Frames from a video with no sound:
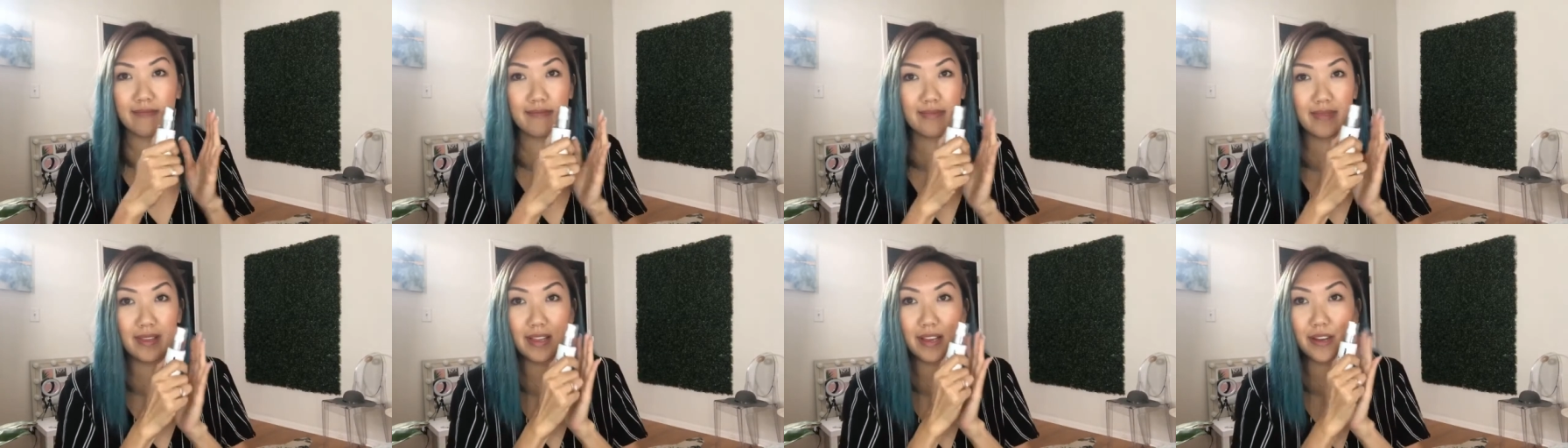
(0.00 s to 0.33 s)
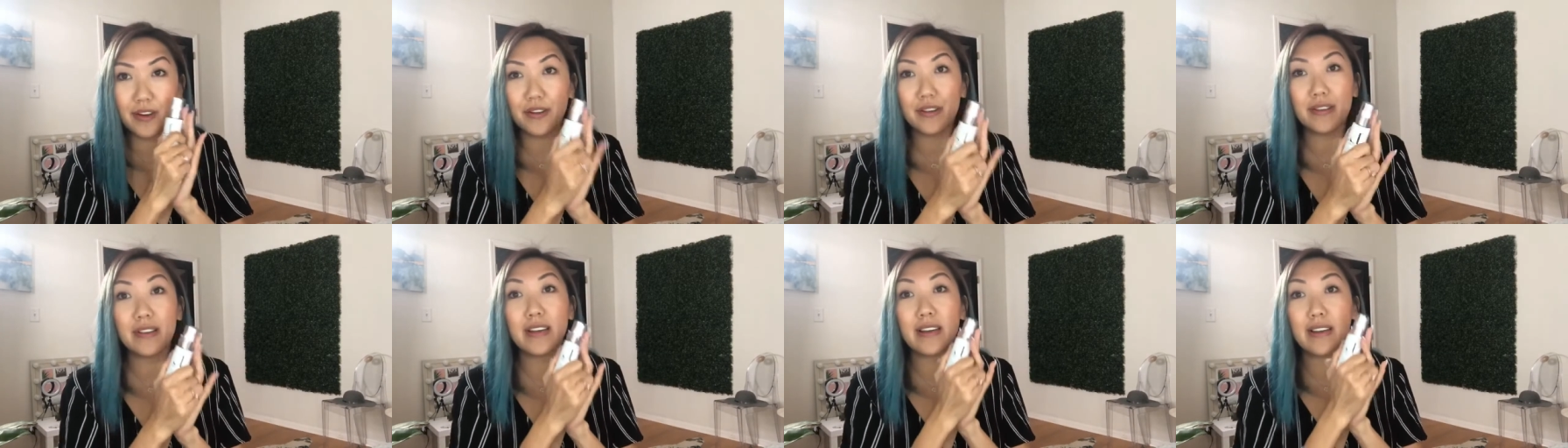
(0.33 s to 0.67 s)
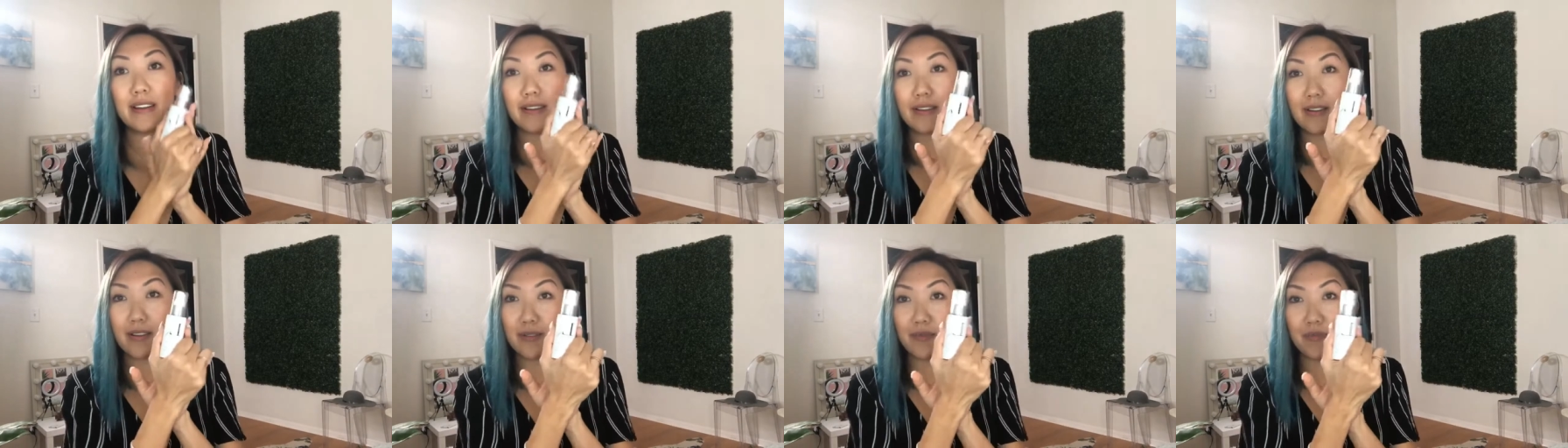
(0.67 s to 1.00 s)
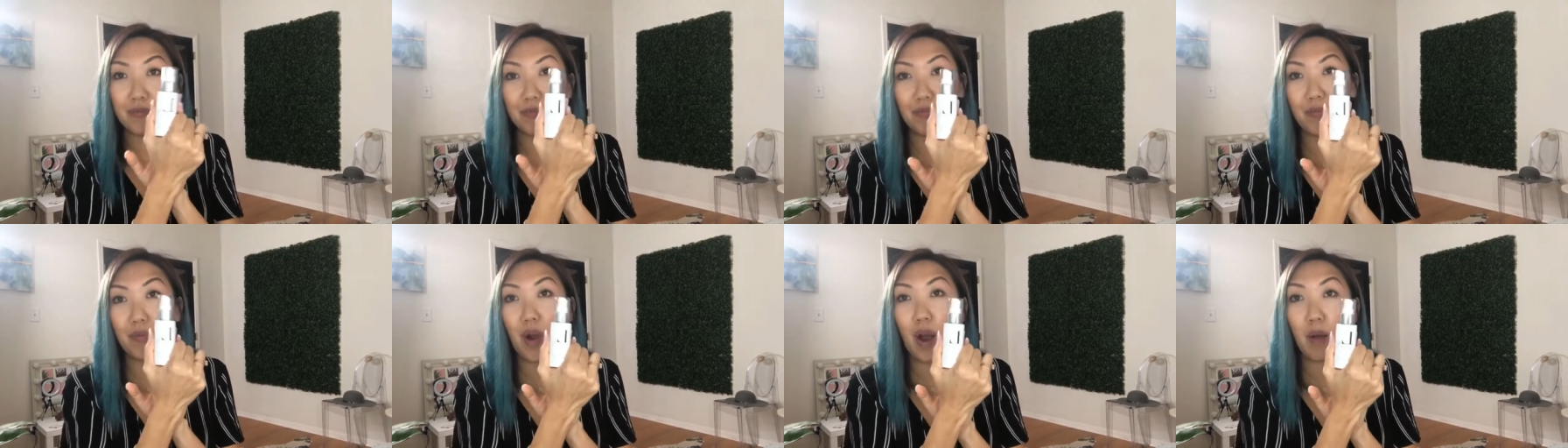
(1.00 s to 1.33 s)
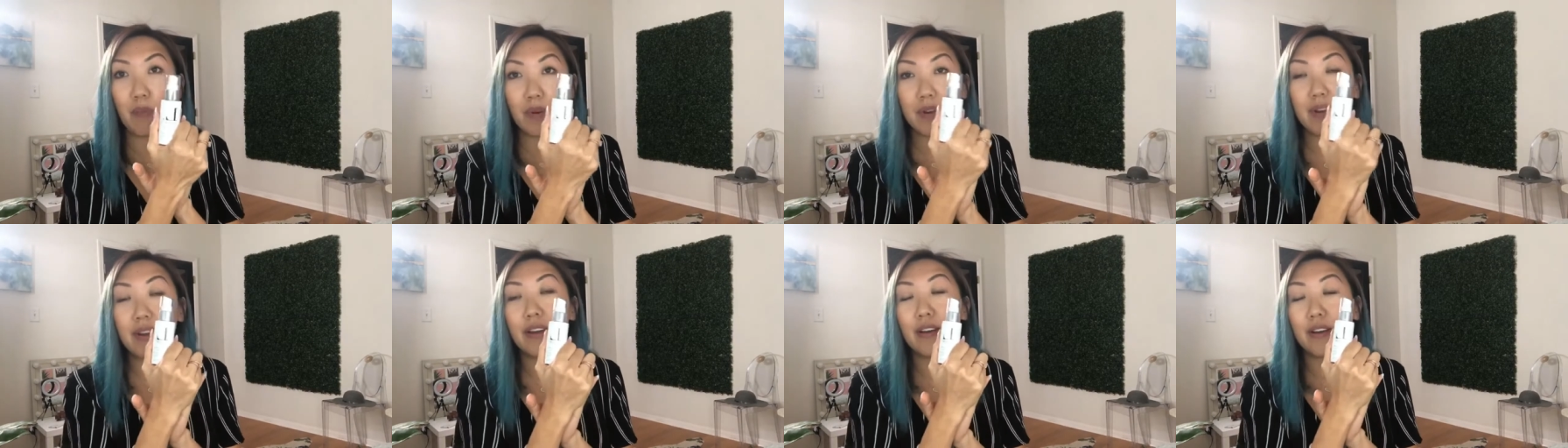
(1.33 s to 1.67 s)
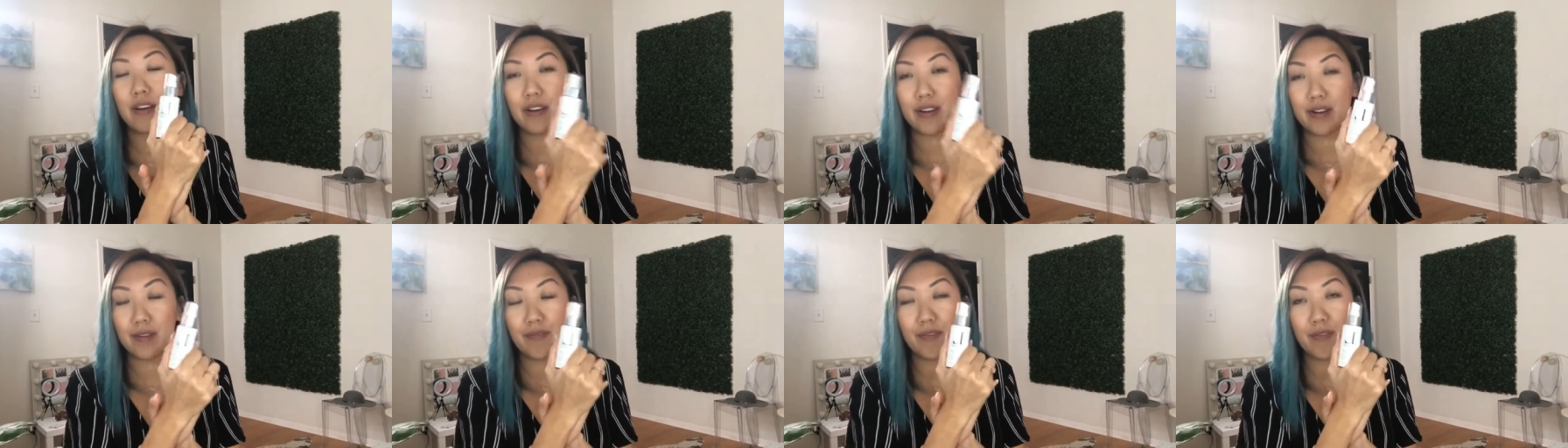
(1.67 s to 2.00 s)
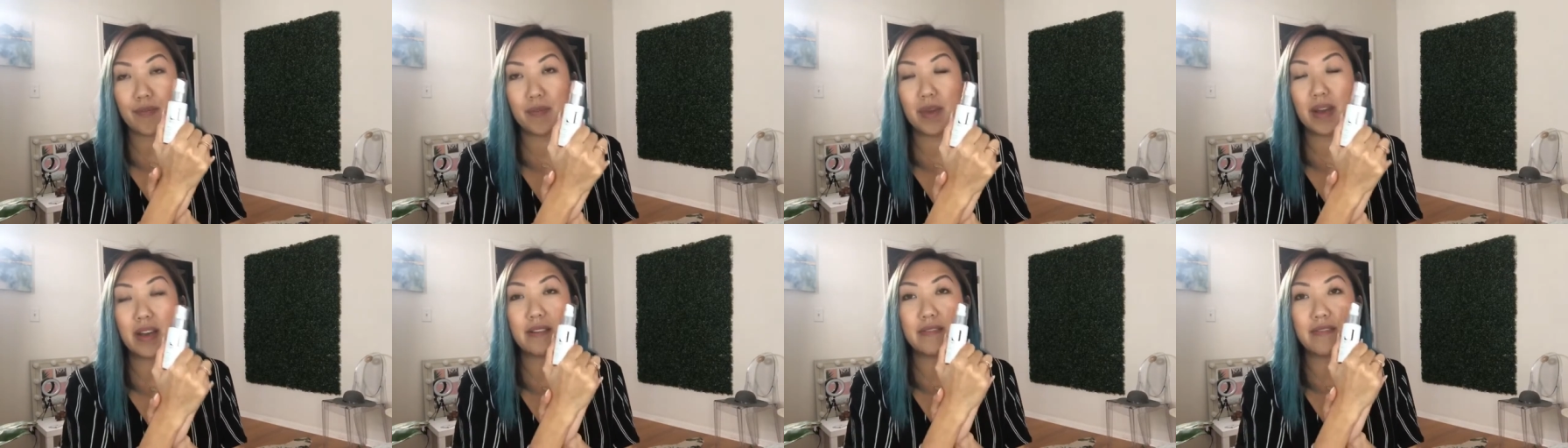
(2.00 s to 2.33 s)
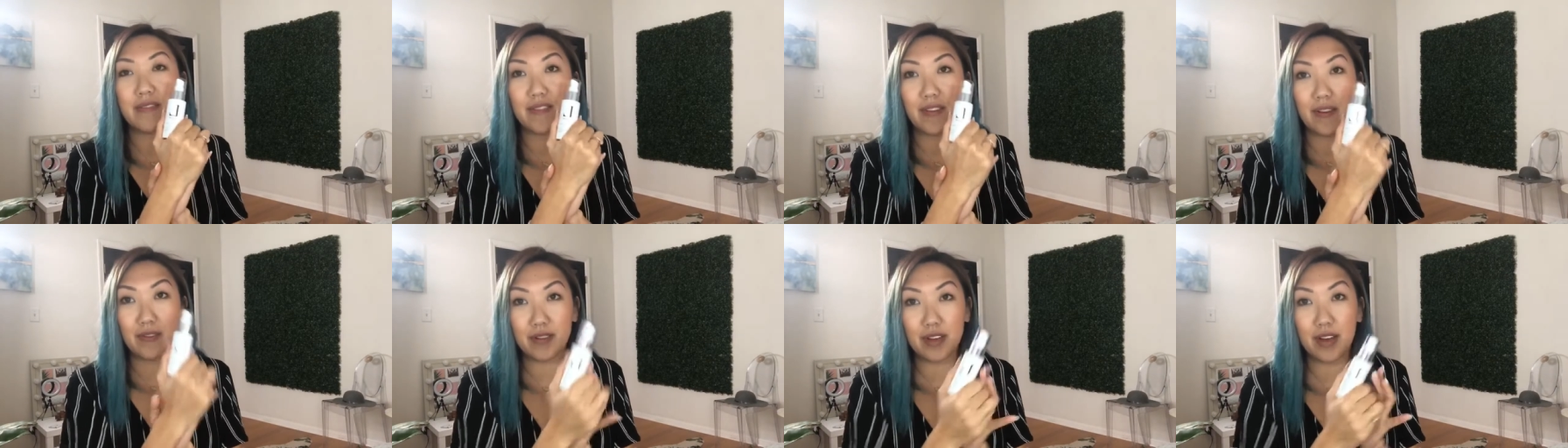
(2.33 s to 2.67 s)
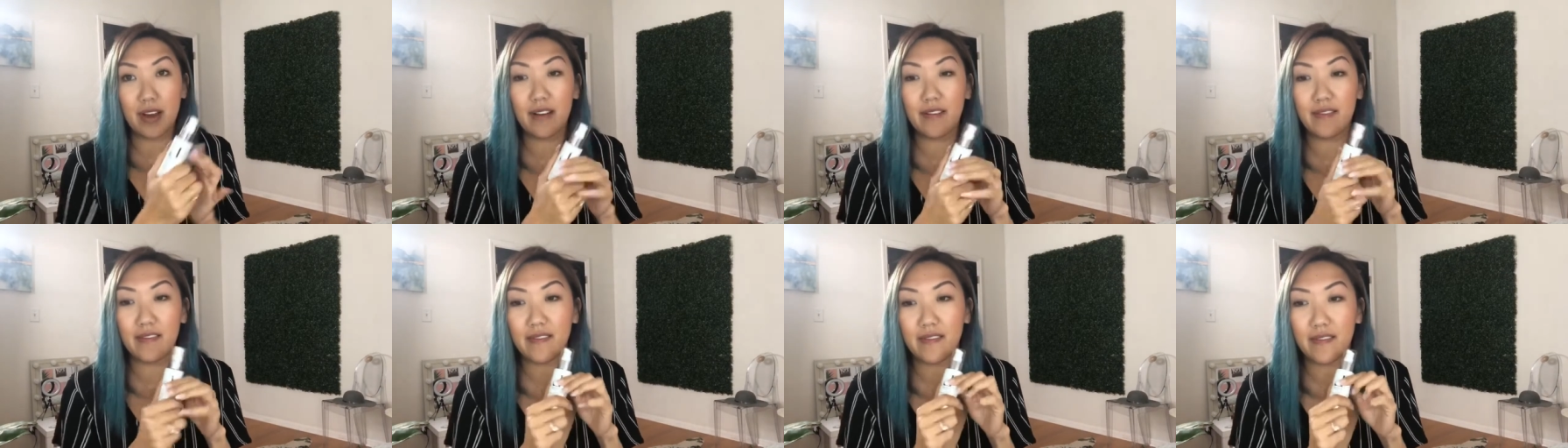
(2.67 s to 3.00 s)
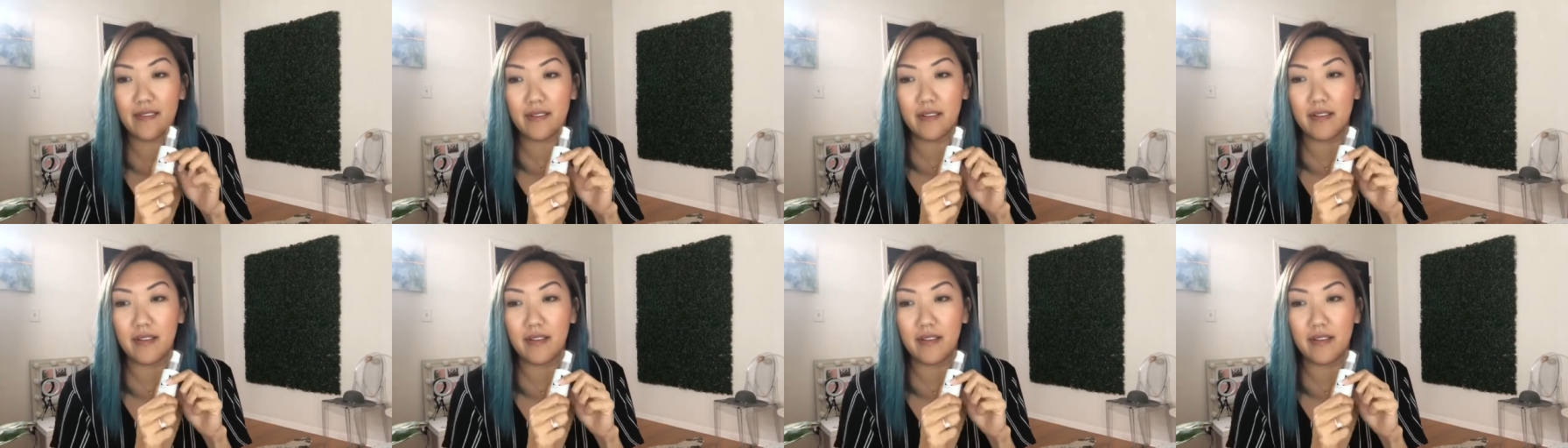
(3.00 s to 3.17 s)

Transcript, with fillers: literally, you probably heard it from me, Sotox is